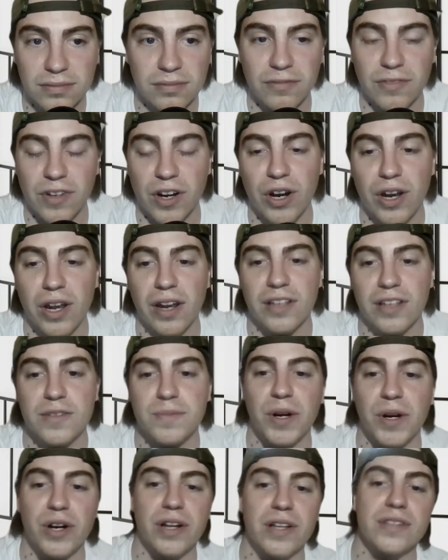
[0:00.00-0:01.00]
very
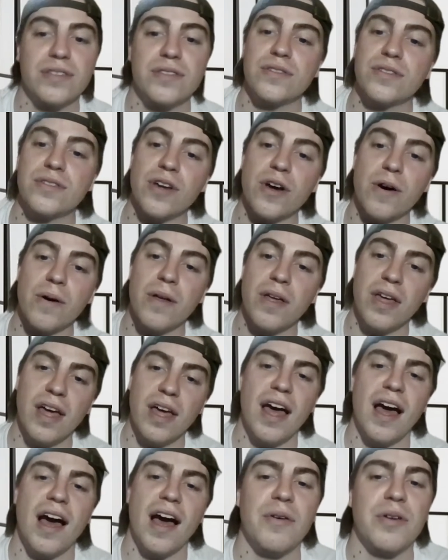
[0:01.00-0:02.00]
inexperienced. So
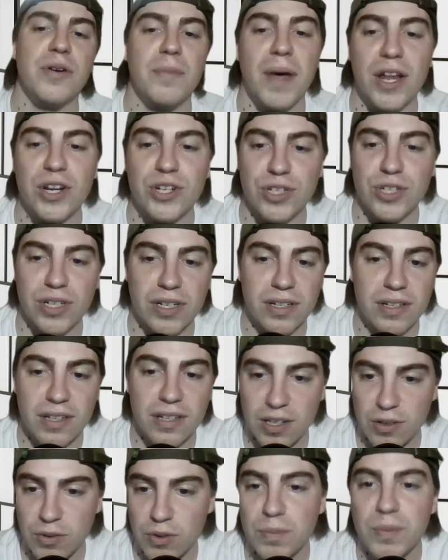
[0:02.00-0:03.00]
I would imagine
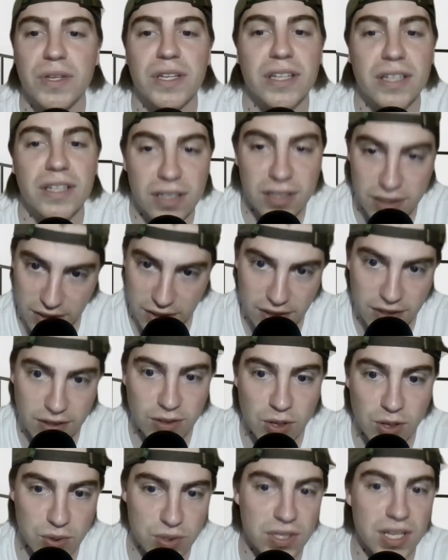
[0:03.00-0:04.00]
it would be
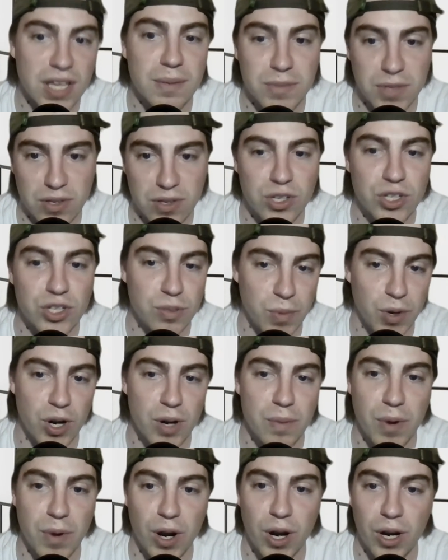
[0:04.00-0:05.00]
those names and then
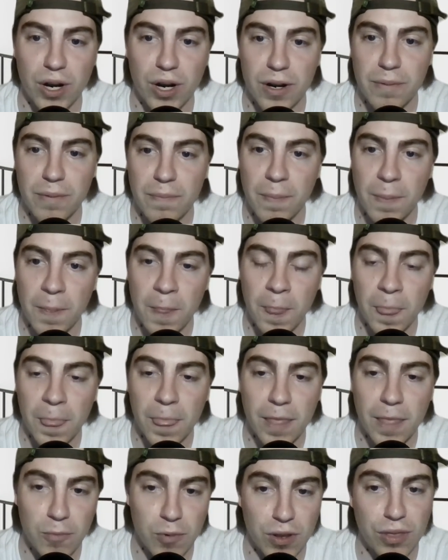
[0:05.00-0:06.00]
Jabari Parker,
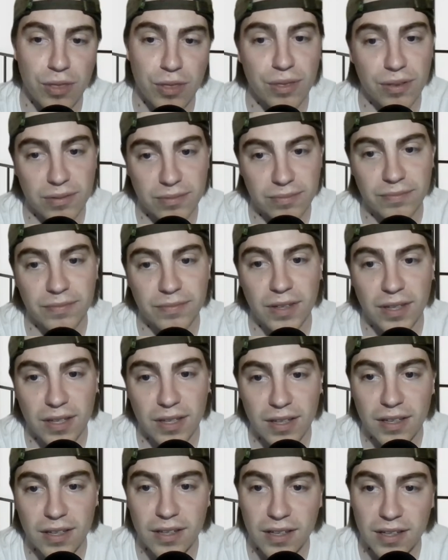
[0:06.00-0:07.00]
with
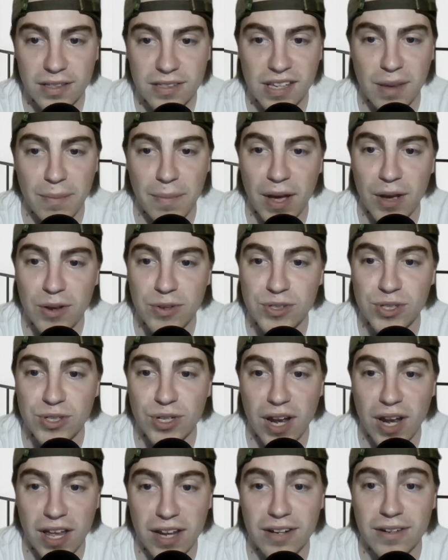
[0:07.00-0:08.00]
Sam Hauser
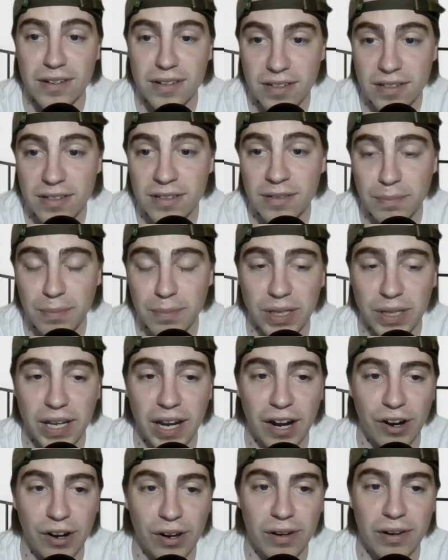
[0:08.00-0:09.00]
and
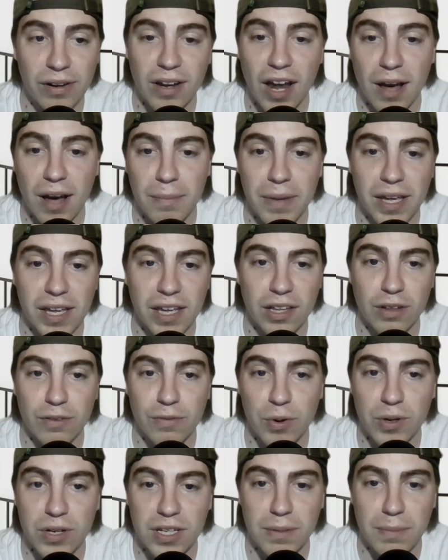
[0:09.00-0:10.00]
Bagarin not making the
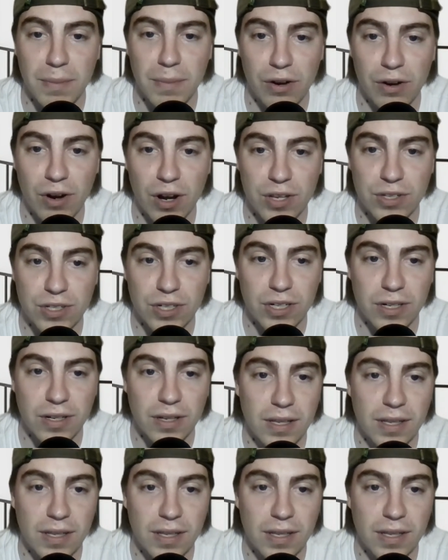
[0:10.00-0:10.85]
14-man roster.